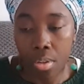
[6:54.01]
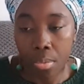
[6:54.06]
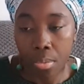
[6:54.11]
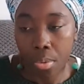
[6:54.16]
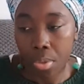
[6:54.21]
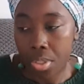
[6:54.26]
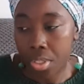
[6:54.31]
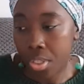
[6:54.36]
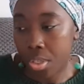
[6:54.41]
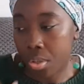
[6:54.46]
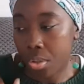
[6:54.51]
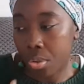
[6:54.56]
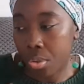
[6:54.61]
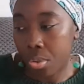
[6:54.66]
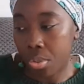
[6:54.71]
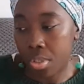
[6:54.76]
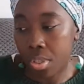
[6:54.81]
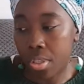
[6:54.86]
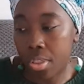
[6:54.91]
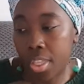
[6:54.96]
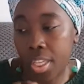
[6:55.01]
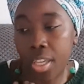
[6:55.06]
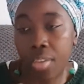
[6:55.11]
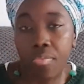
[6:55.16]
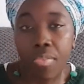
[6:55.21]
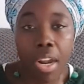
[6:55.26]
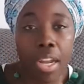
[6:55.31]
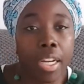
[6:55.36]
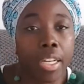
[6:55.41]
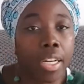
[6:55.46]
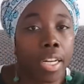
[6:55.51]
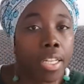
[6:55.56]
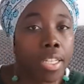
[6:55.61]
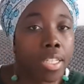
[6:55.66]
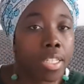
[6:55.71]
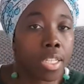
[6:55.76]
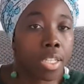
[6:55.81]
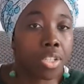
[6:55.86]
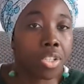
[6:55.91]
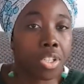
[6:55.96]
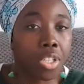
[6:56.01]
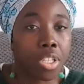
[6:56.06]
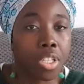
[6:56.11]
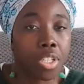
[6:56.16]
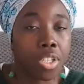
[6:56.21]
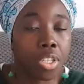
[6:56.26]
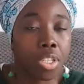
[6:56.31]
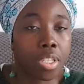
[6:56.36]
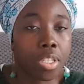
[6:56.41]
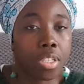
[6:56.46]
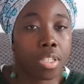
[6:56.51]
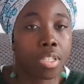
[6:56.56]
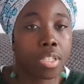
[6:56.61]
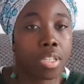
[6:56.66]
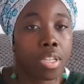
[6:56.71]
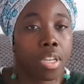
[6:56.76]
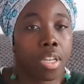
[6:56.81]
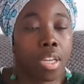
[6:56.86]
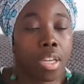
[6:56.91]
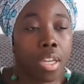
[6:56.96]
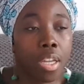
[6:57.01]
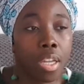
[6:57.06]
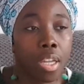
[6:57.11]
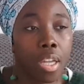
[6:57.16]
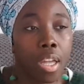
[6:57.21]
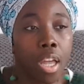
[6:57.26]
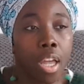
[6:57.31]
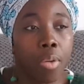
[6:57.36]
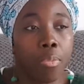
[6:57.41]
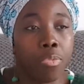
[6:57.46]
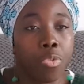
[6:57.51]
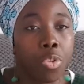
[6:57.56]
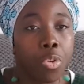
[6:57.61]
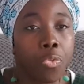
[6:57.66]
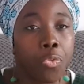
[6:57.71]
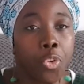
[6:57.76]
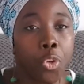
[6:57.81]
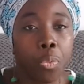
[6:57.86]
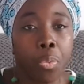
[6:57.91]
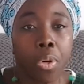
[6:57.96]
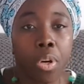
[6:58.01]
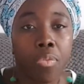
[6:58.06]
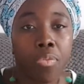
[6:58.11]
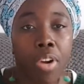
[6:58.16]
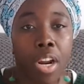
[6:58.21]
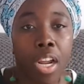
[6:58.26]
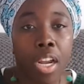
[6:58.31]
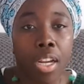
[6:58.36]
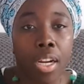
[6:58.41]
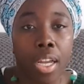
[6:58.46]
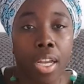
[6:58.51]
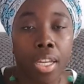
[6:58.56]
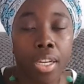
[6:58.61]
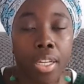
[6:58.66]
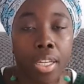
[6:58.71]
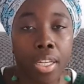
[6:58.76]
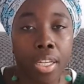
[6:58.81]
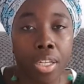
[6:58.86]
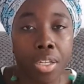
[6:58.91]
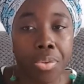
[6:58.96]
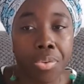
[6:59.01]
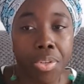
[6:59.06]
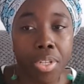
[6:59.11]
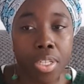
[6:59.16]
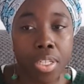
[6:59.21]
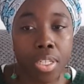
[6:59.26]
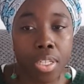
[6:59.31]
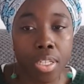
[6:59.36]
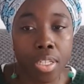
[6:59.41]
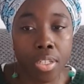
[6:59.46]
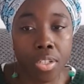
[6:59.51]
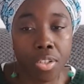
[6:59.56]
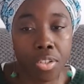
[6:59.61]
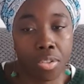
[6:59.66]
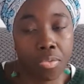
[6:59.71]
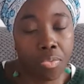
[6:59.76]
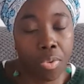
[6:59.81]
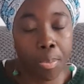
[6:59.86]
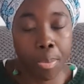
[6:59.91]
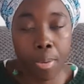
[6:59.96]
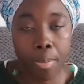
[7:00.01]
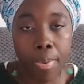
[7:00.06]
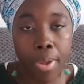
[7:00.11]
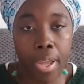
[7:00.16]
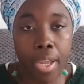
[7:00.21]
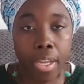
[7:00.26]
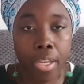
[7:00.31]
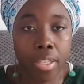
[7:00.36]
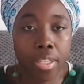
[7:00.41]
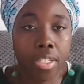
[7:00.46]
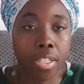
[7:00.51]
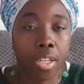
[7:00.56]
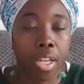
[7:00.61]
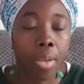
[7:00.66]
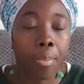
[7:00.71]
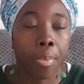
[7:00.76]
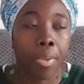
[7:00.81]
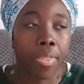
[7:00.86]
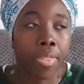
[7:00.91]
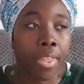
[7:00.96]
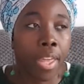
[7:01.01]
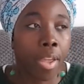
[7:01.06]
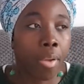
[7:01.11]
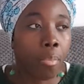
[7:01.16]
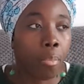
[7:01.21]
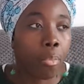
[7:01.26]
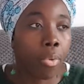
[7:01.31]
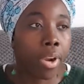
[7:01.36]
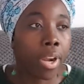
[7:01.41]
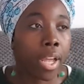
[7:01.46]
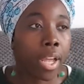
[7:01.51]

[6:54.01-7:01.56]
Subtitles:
what's it called, the raglan stitches, just do fewer raglan increases, just rip it back to, but then when